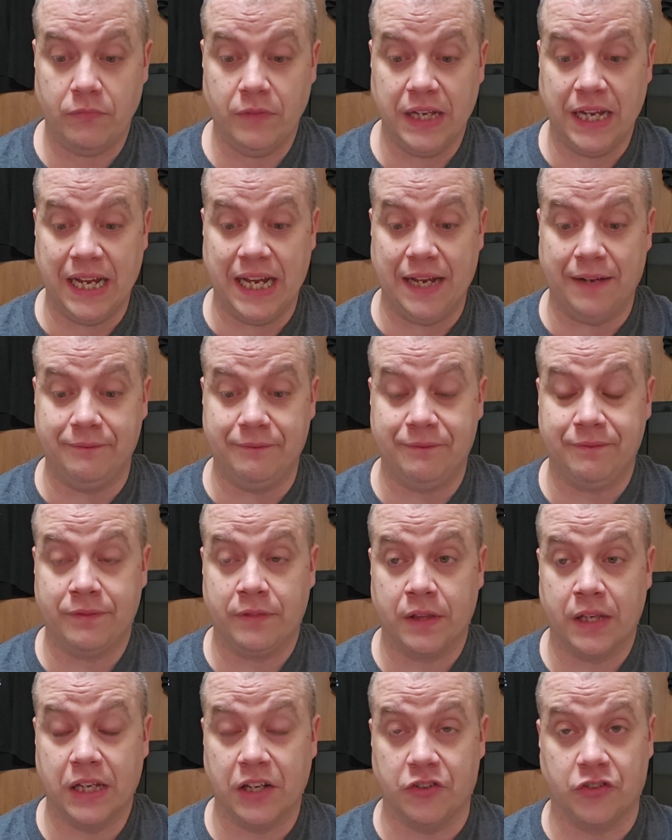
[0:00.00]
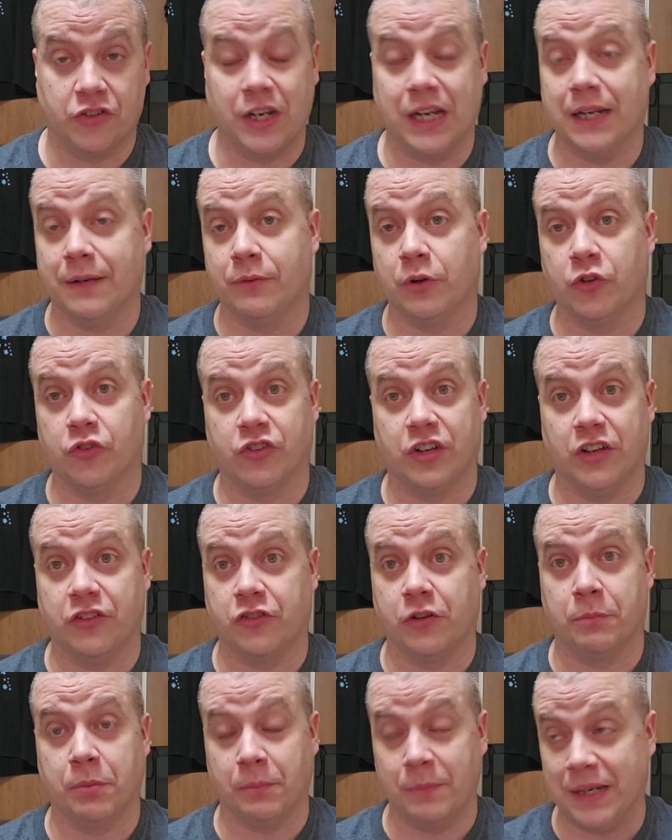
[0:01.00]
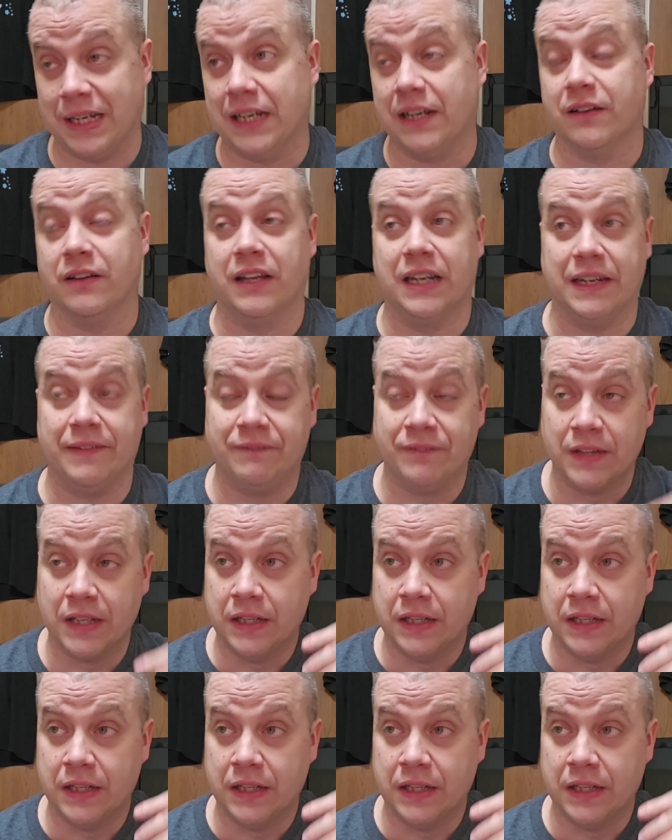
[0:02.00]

And his stand-up goes tits up immediately.